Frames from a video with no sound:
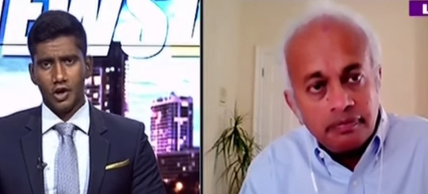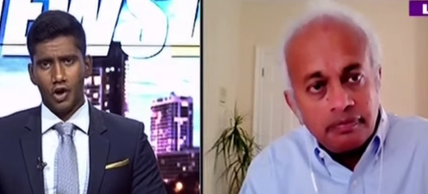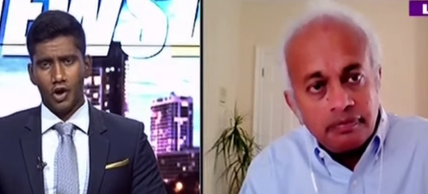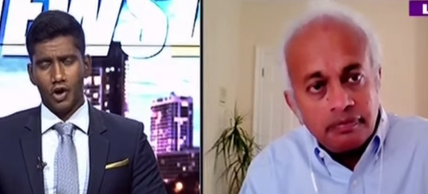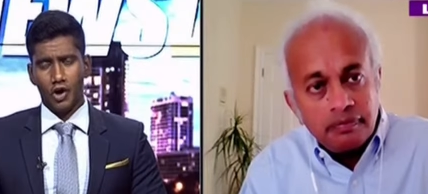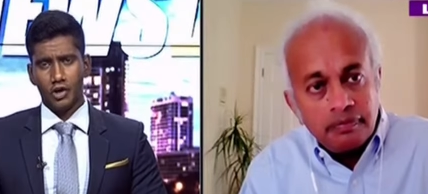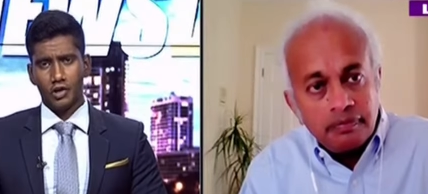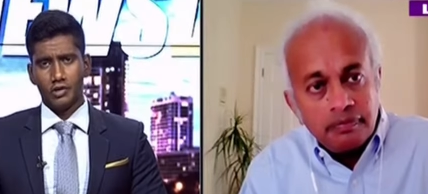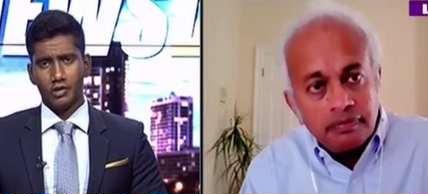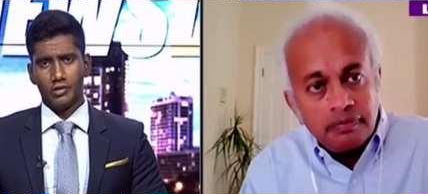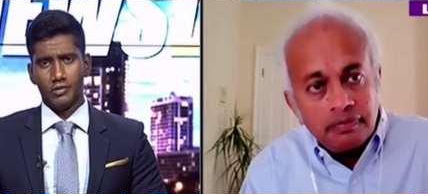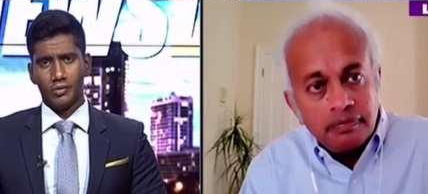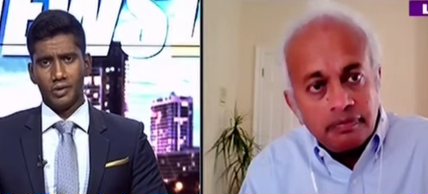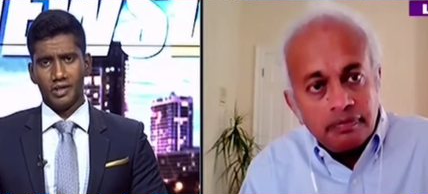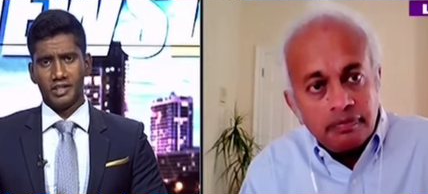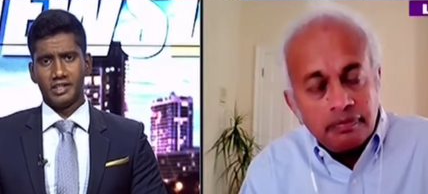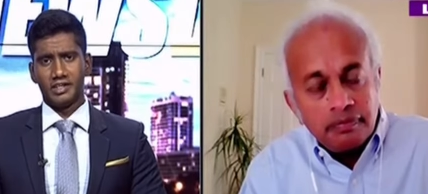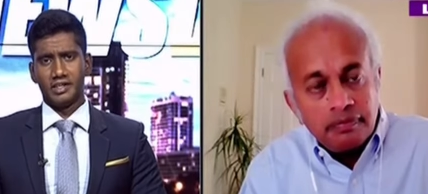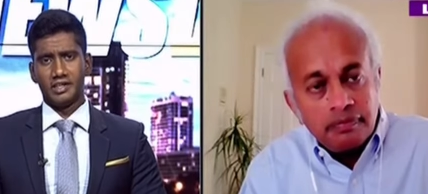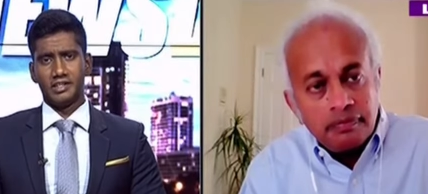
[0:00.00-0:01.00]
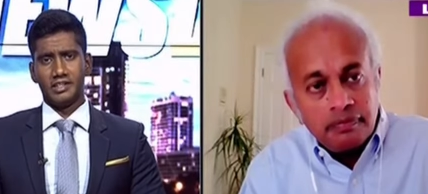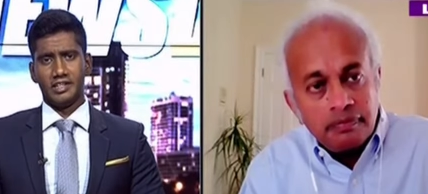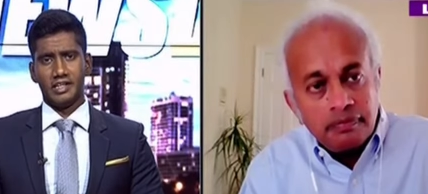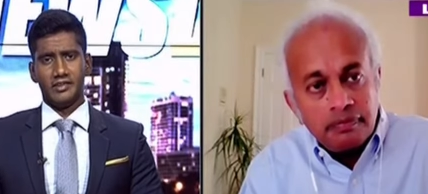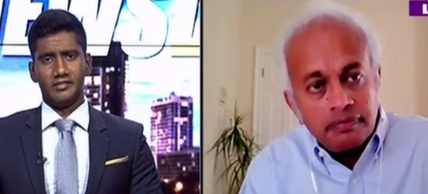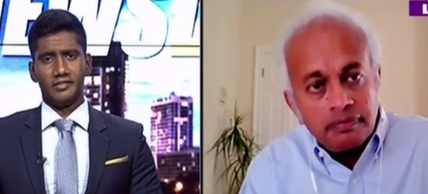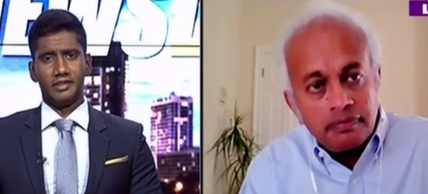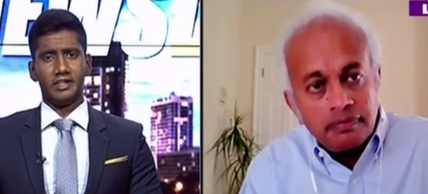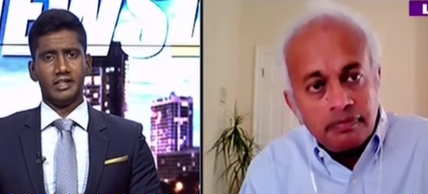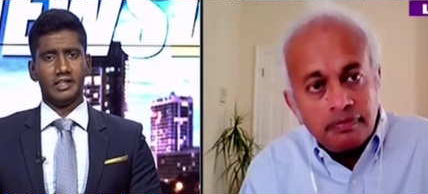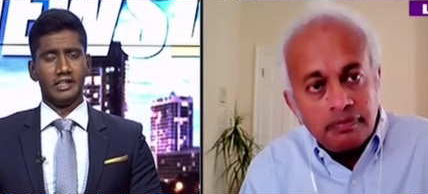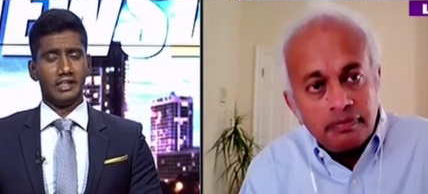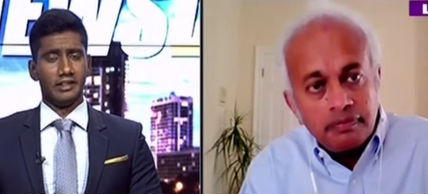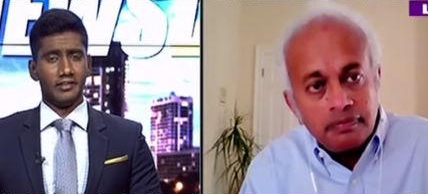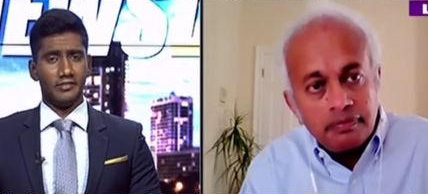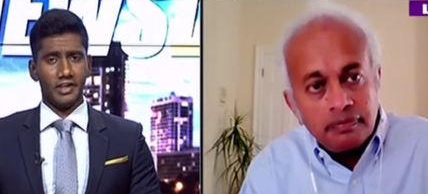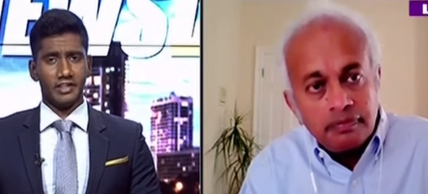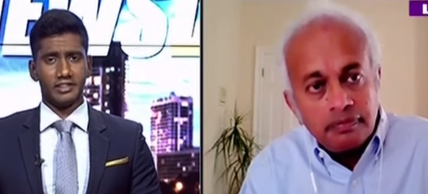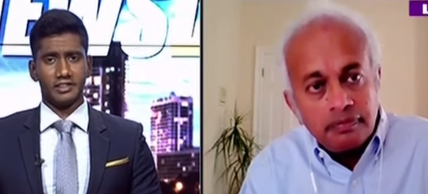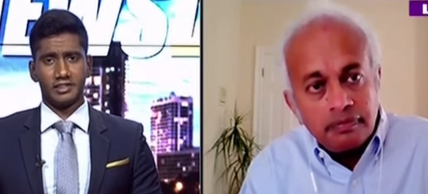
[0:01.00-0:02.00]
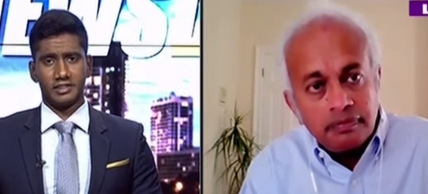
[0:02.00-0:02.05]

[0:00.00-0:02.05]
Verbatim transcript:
Speaker 1: on whether they will give us